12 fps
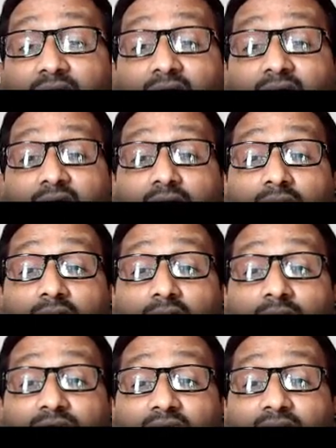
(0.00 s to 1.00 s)
by the number
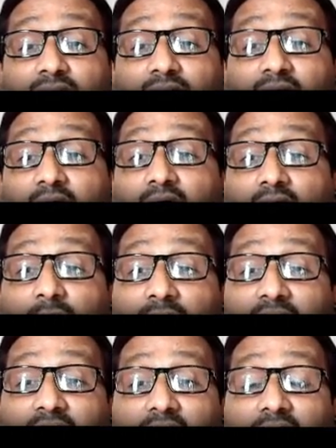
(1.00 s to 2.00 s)
of generators
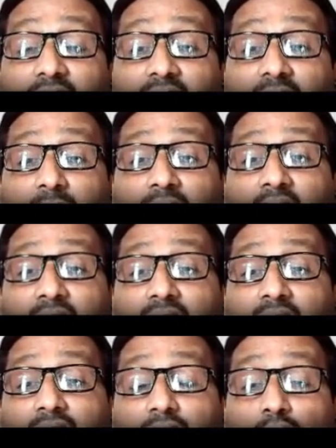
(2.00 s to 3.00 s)
committed in a
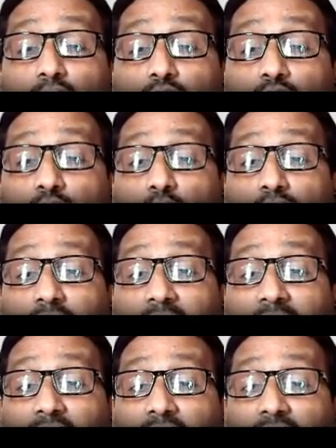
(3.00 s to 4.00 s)
plant to suit
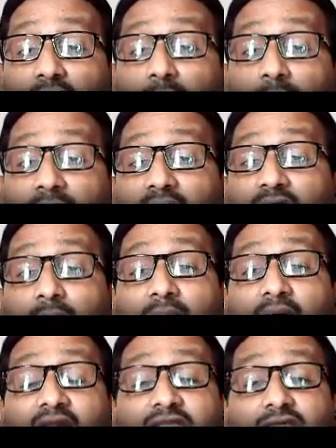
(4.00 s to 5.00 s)
and make the
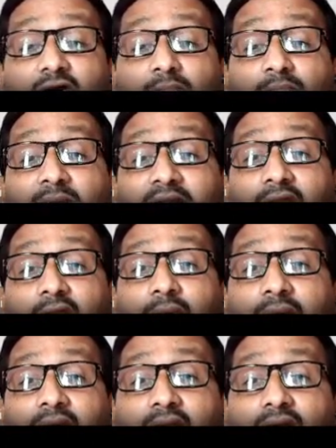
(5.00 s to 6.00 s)
balance of peak
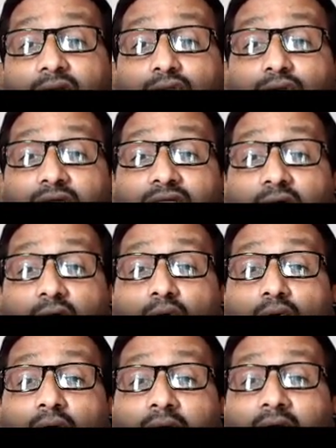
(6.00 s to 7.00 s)
delivery. So this is
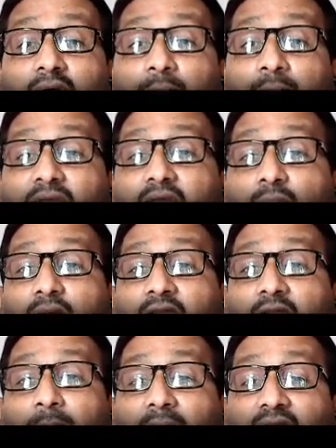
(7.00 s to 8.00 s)
how a peak
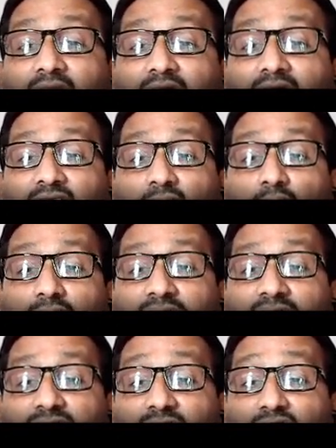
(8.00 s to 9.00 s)
valley pattern of load
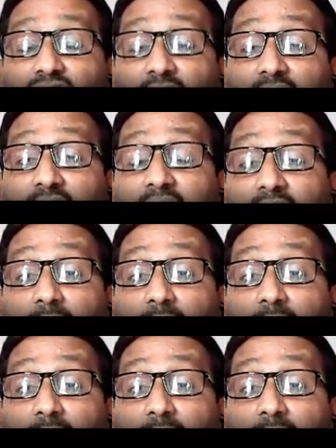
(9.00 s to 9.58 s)
on a station